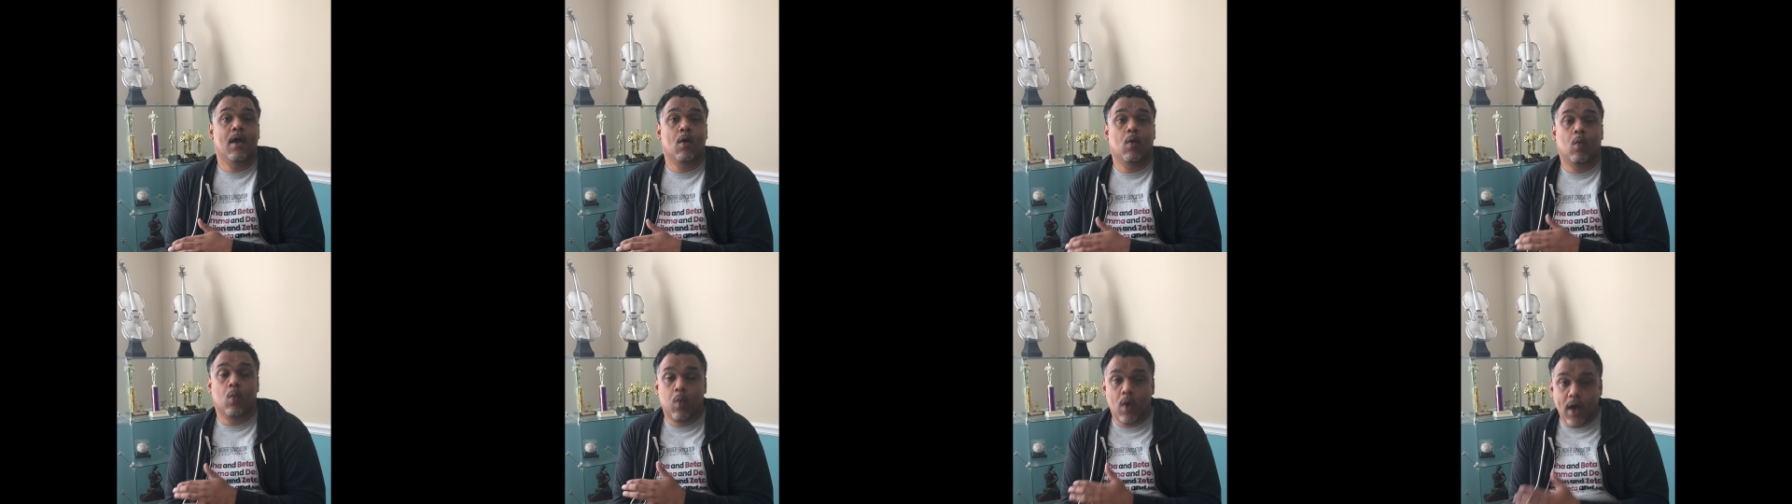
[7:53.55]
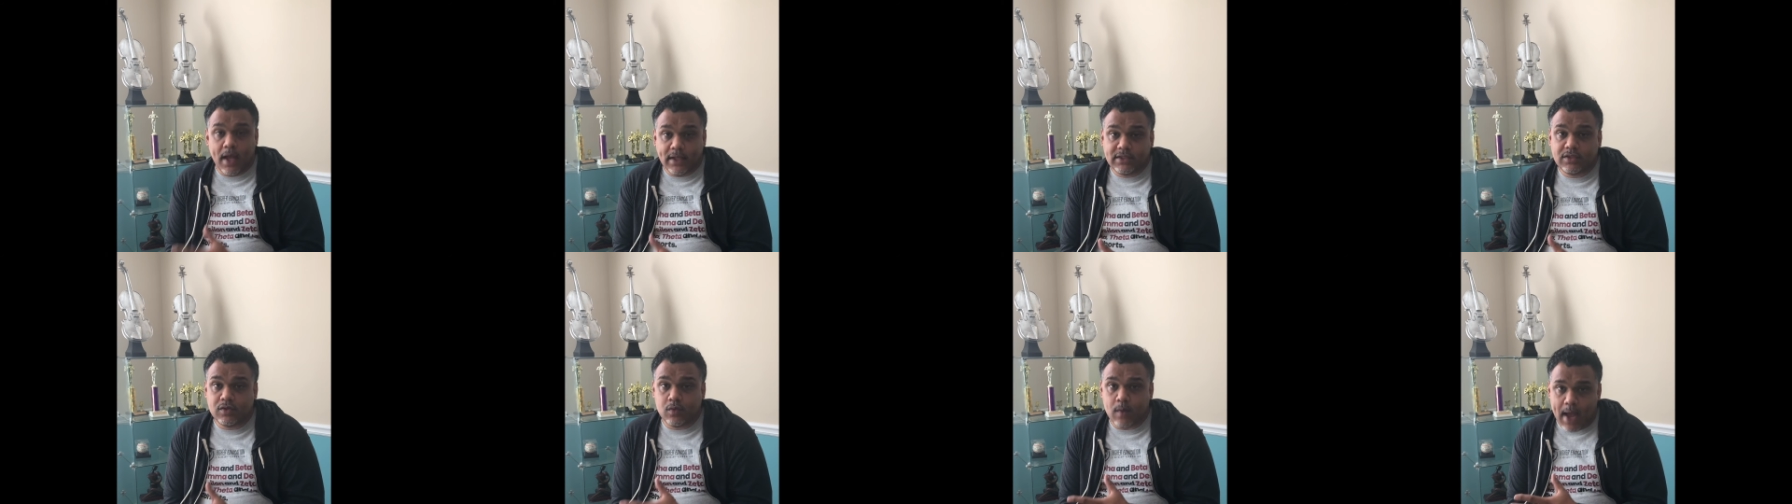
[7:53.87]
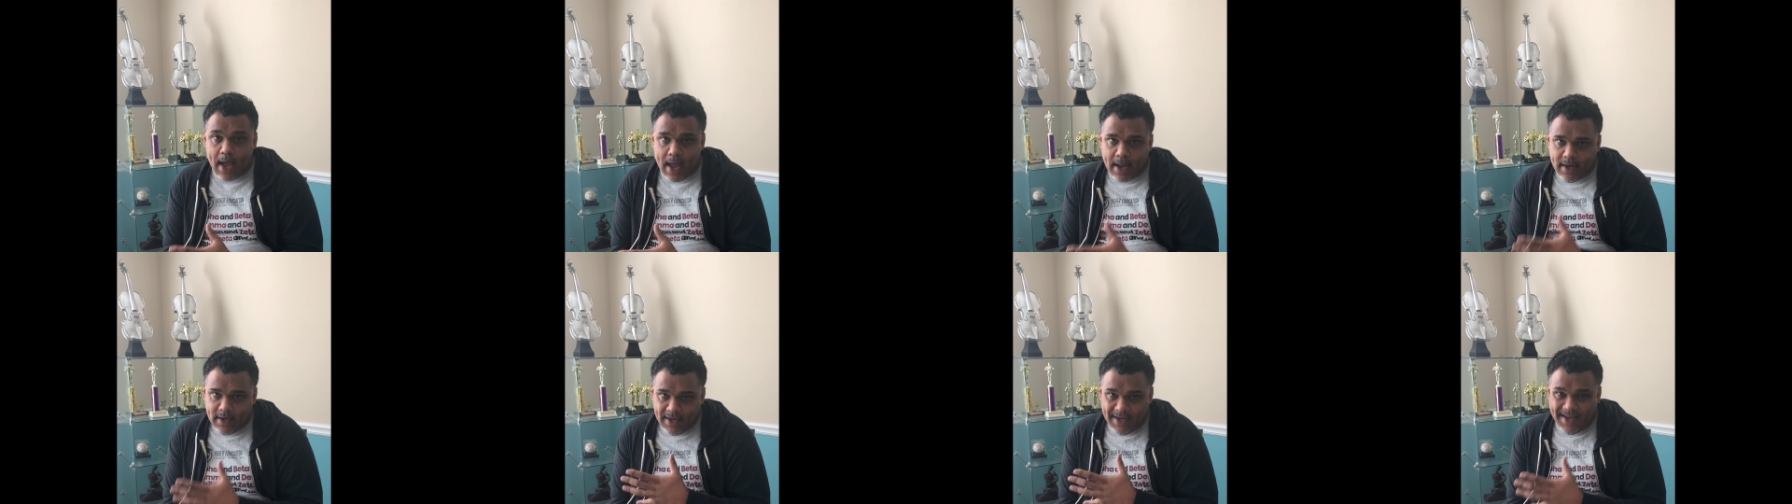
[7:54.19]
What do
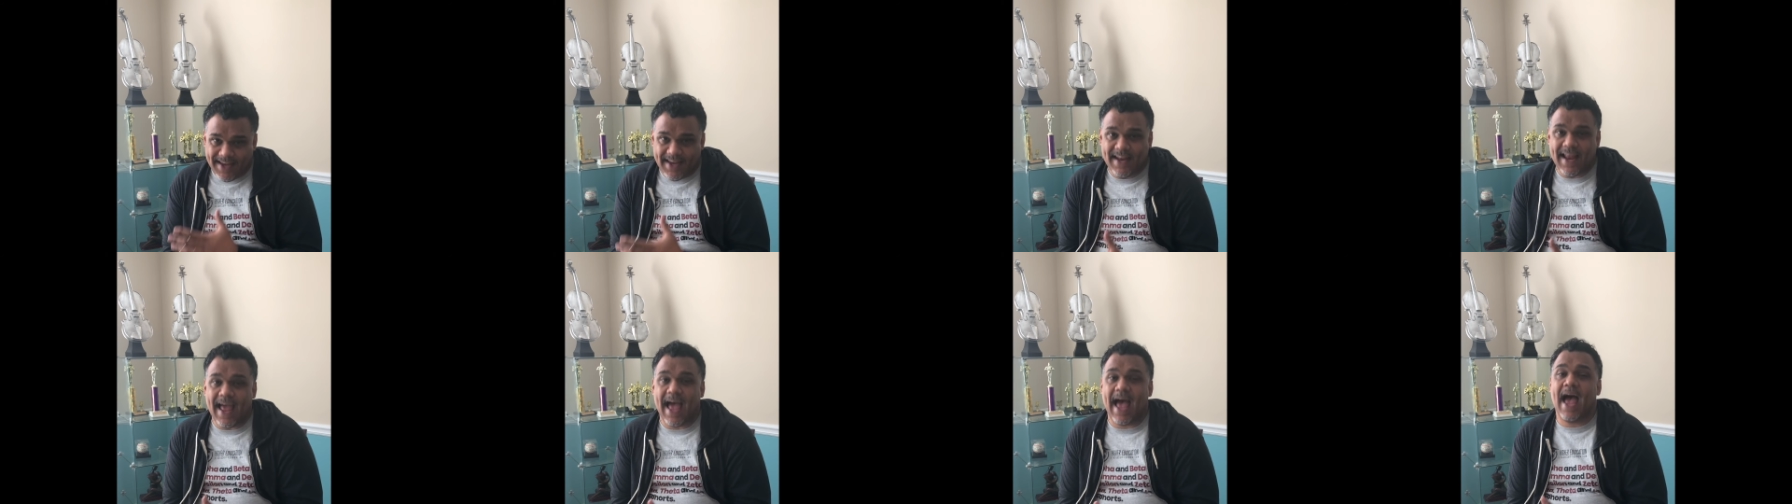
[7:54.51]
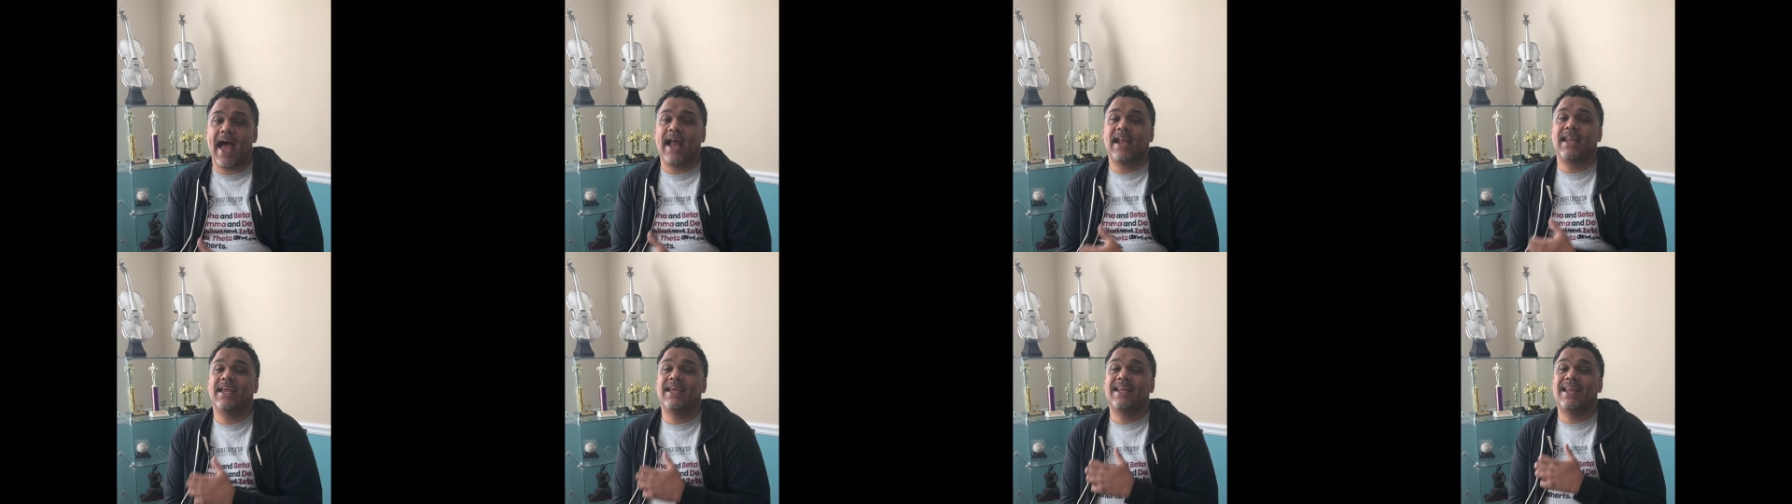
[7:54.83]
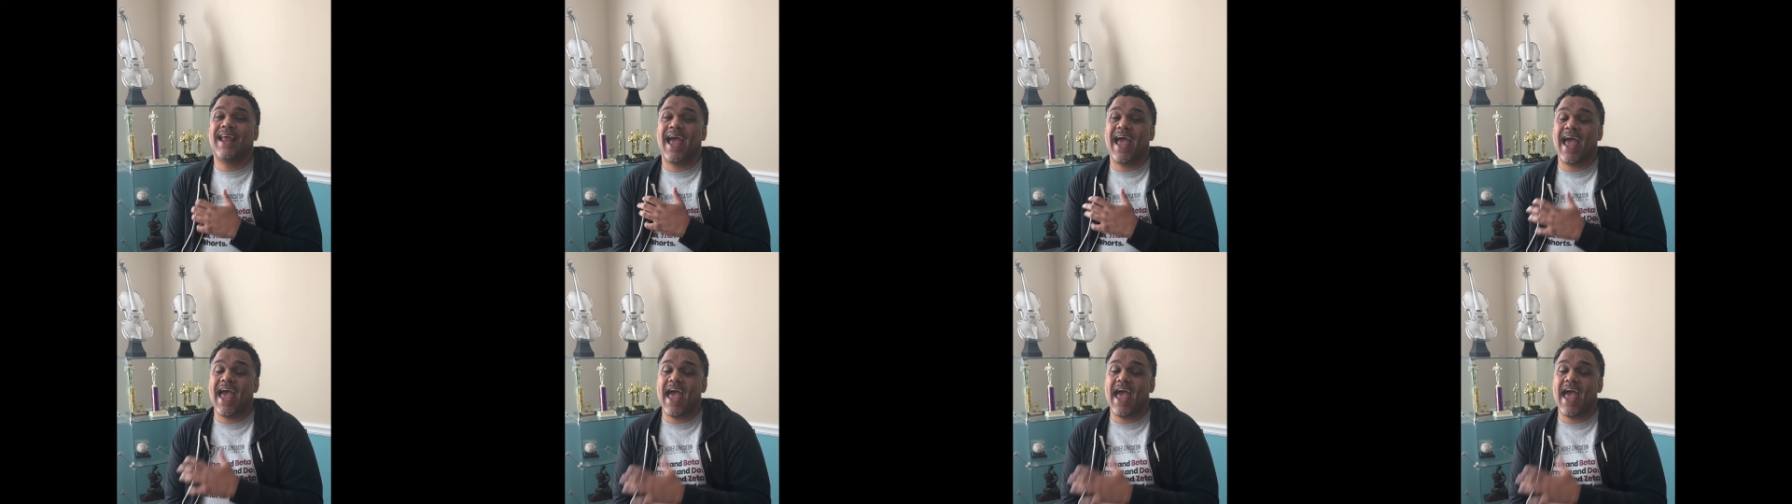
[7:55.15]
I need? I need